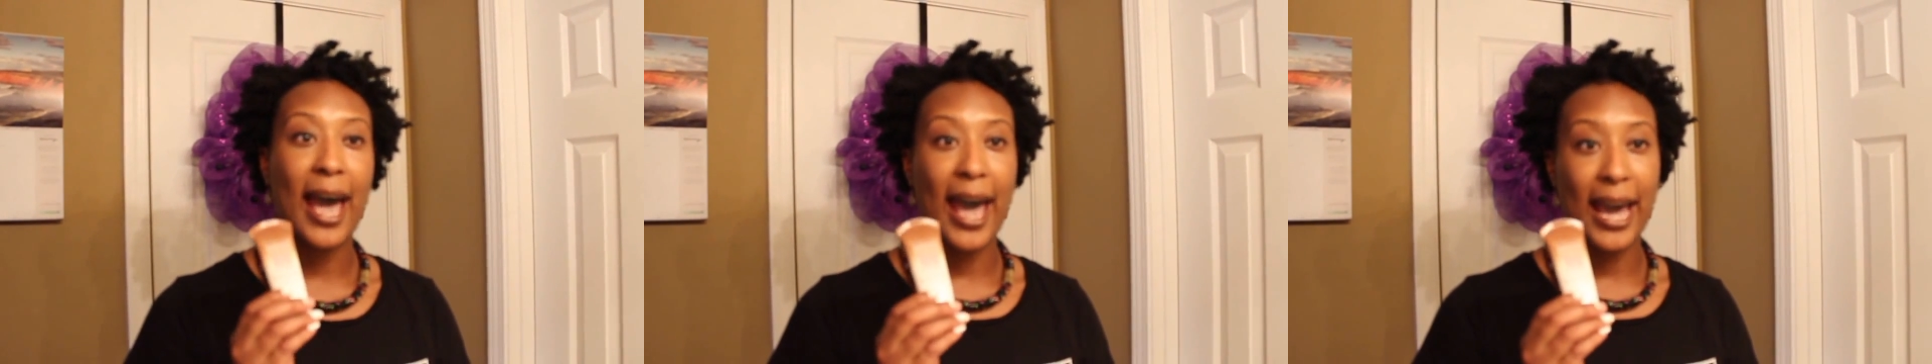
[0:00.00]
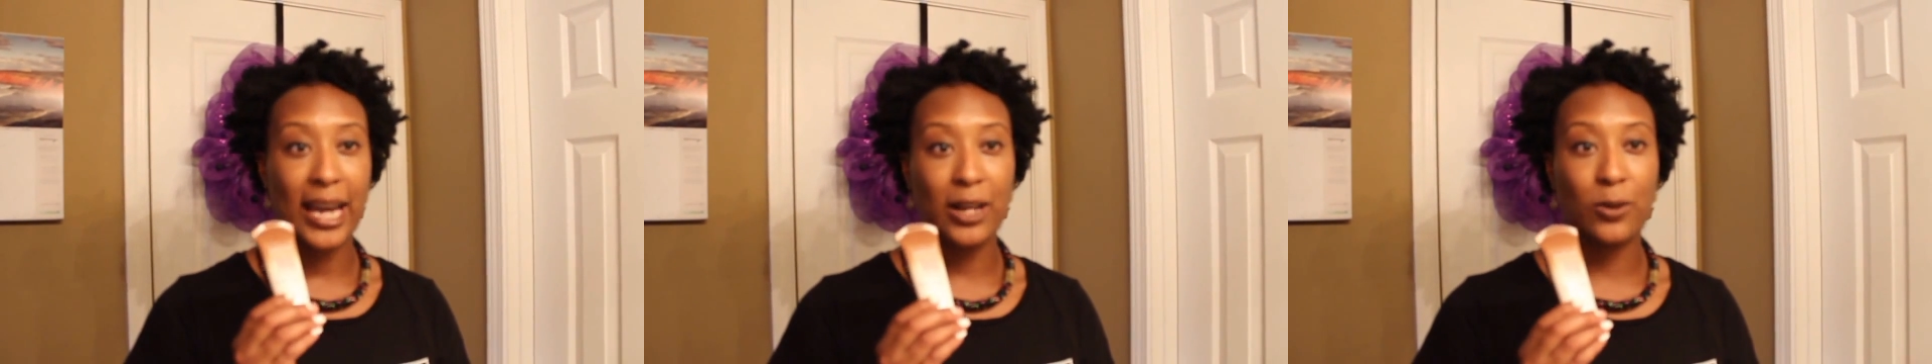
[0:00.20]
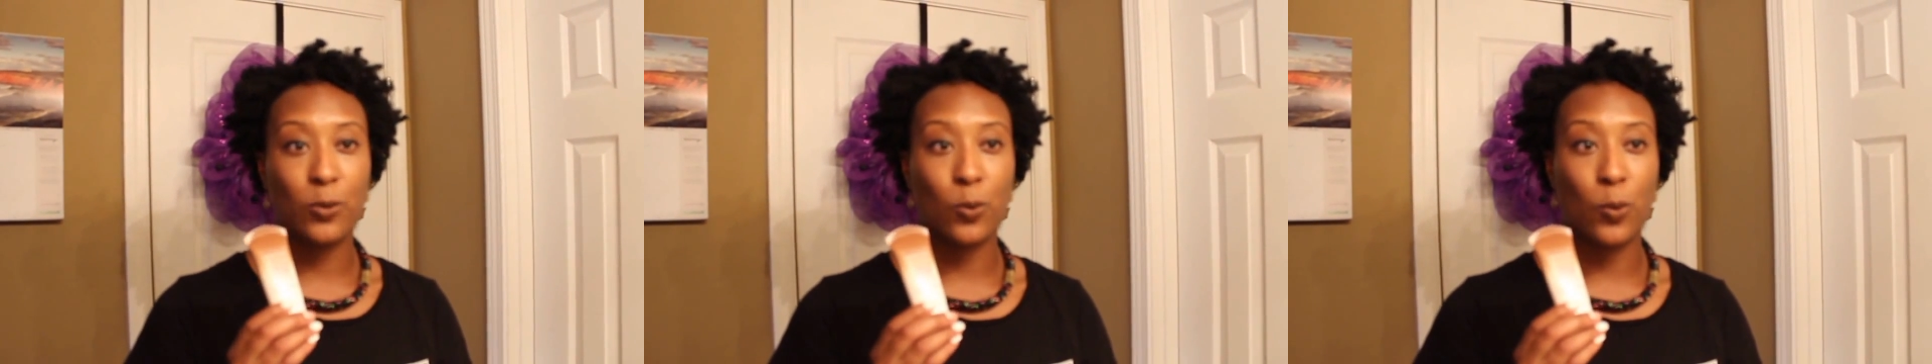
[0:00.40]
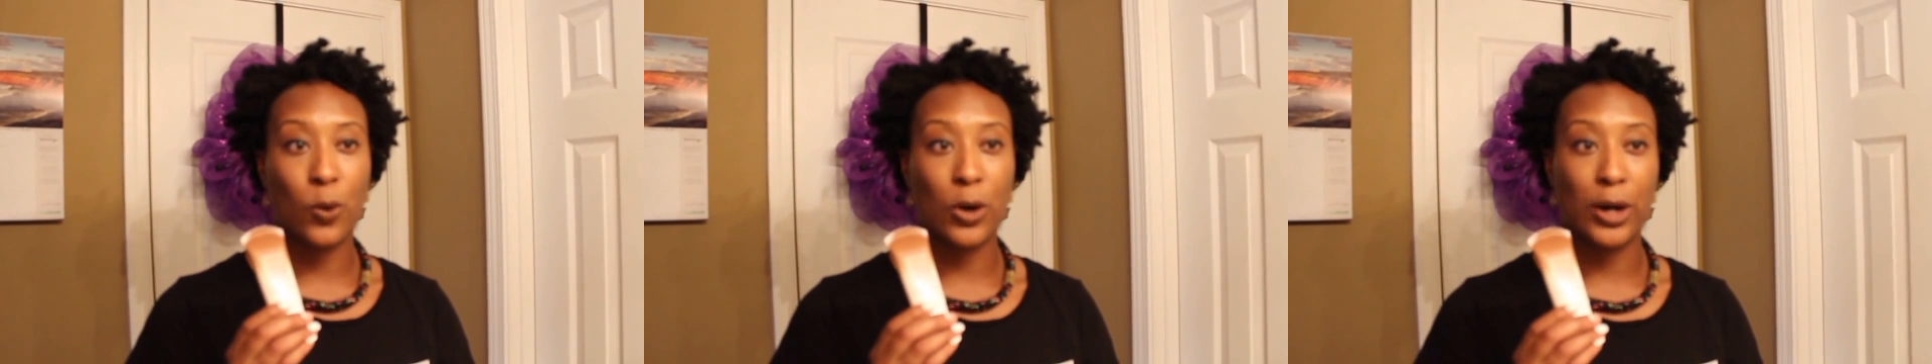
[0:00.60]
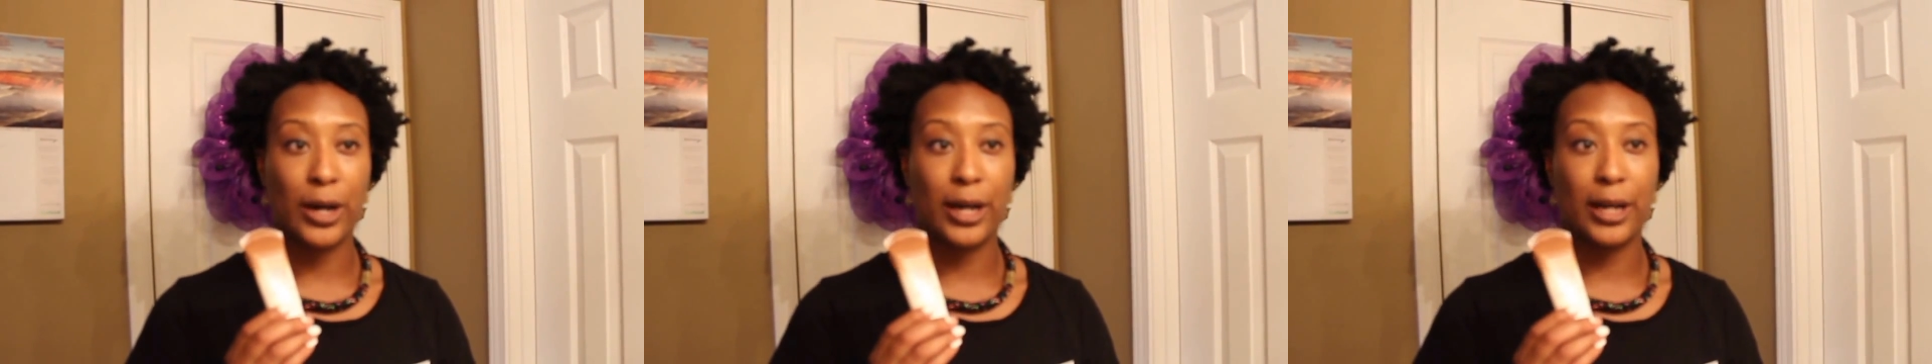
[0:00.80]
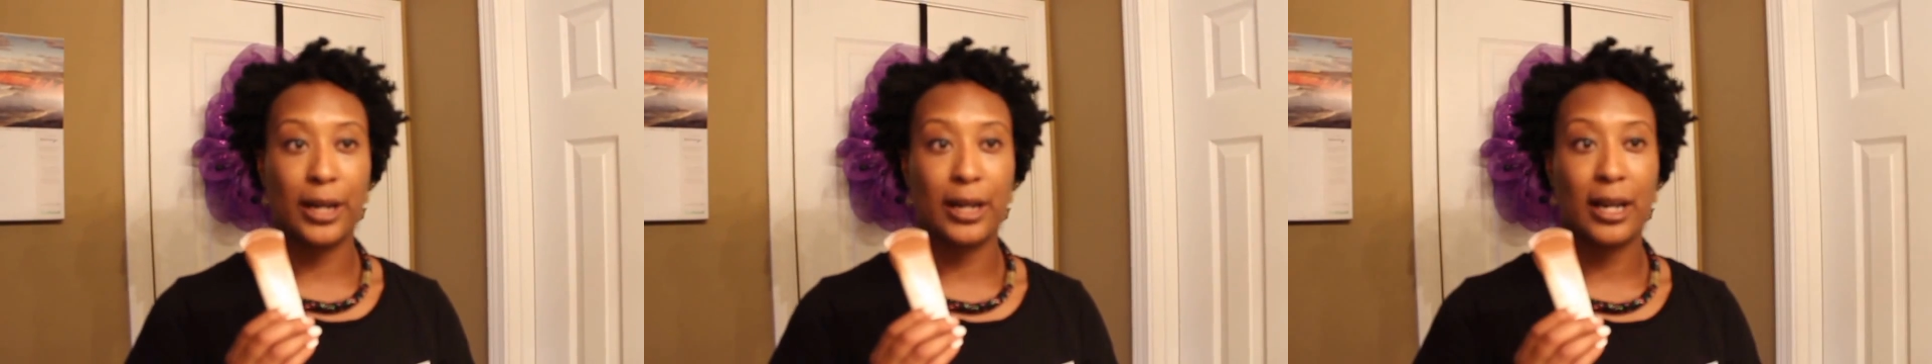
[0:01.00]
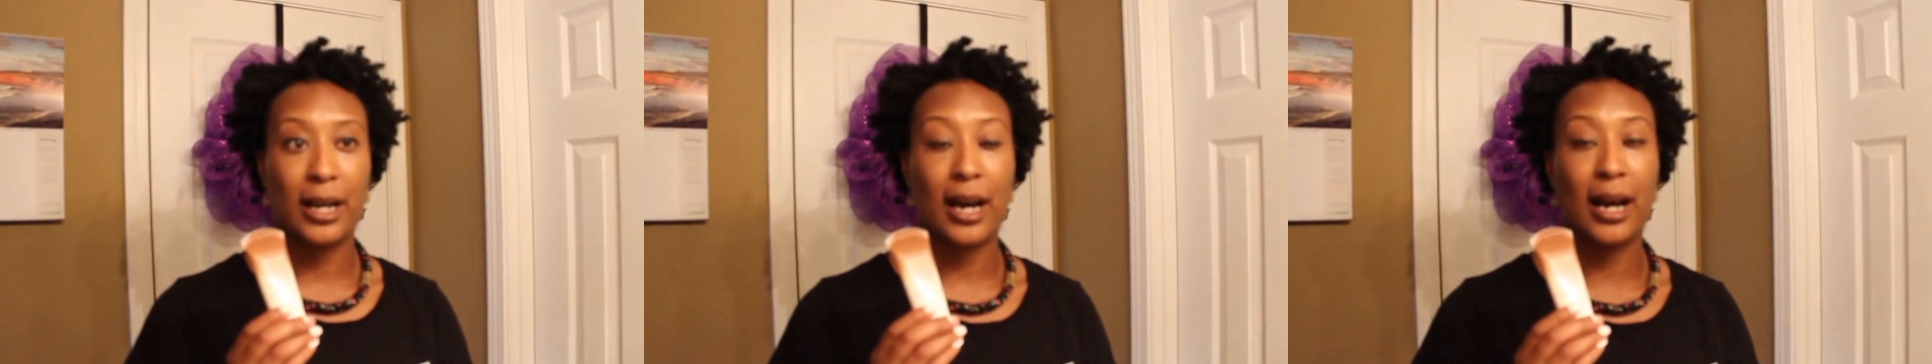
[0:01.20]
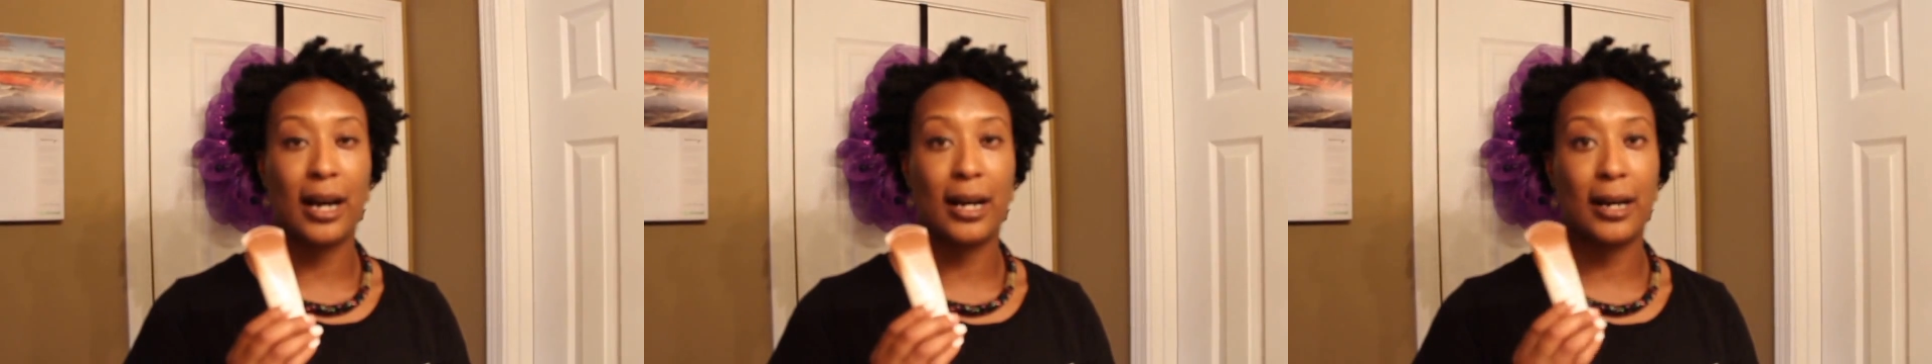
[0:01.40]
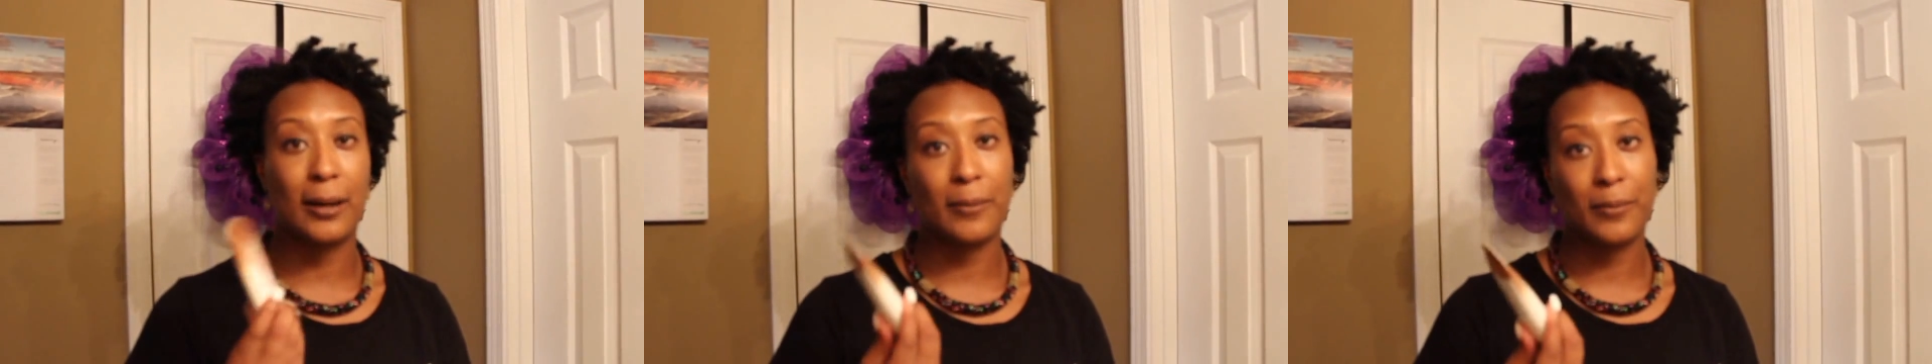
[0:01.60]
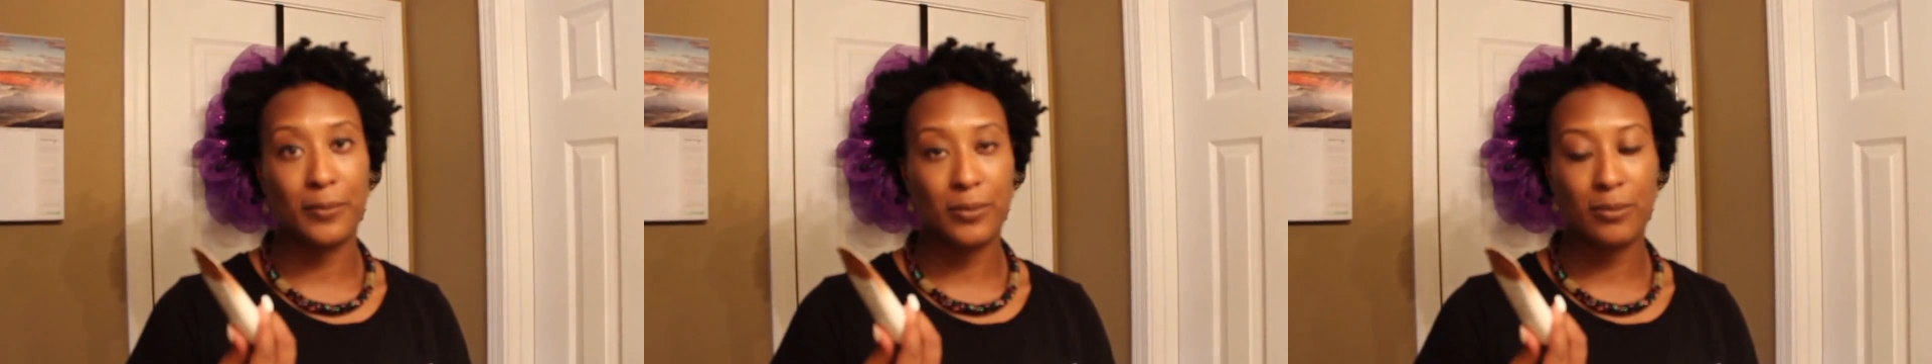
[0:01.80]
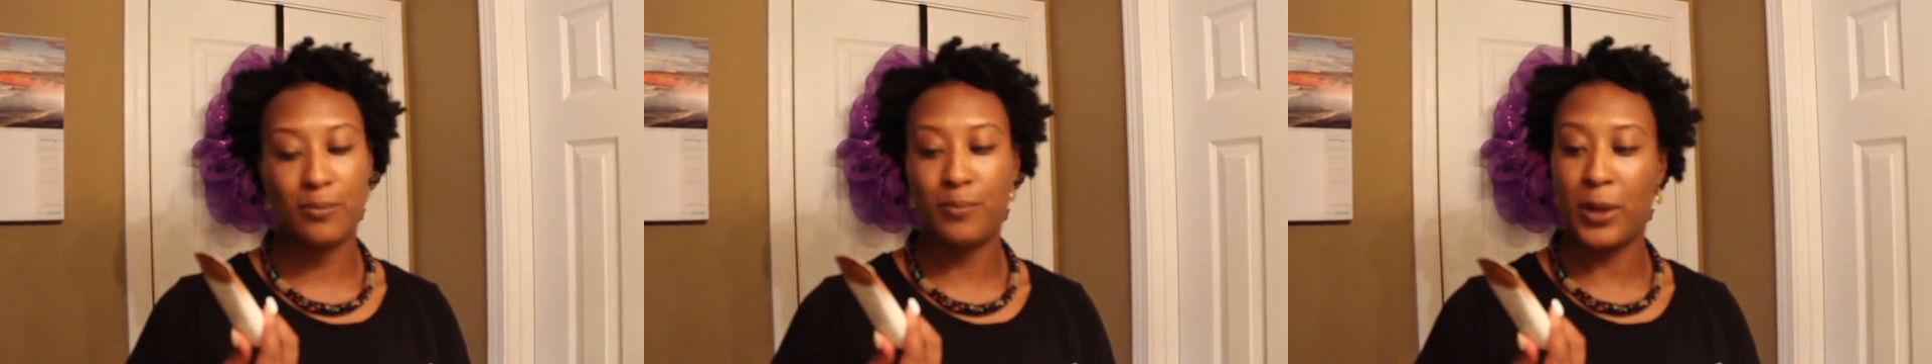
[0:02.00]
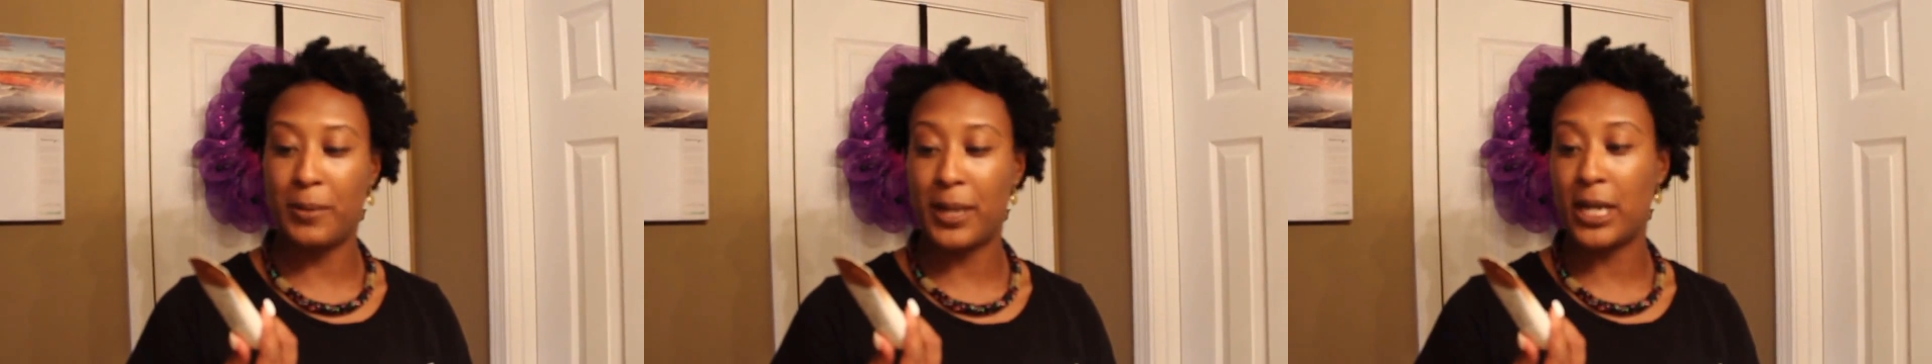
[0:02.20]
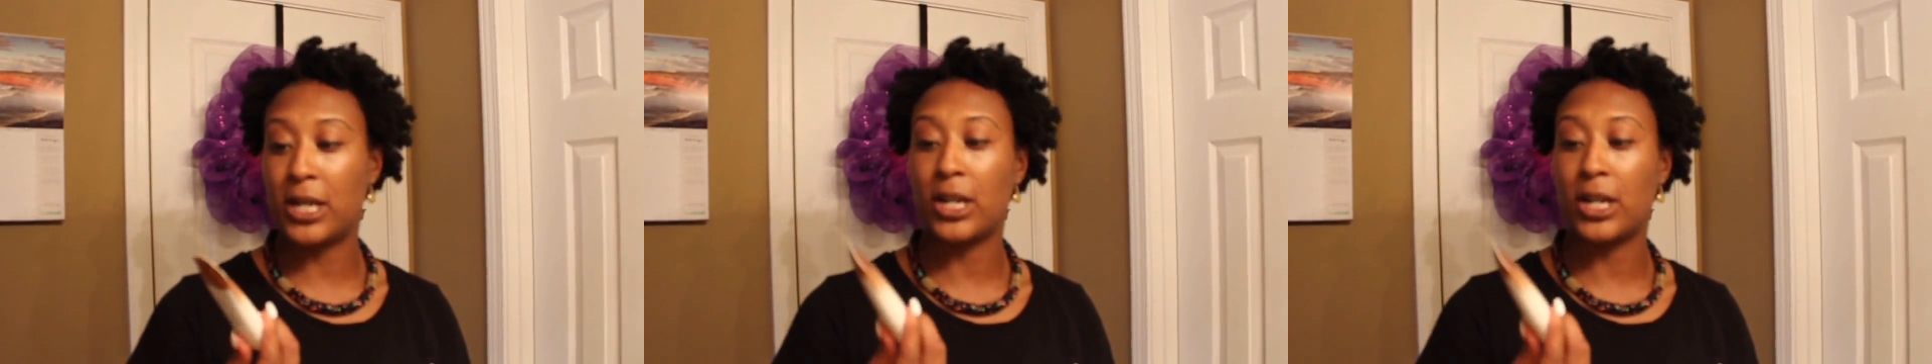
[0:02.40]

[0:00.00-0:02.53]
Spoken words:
8-in-1 BB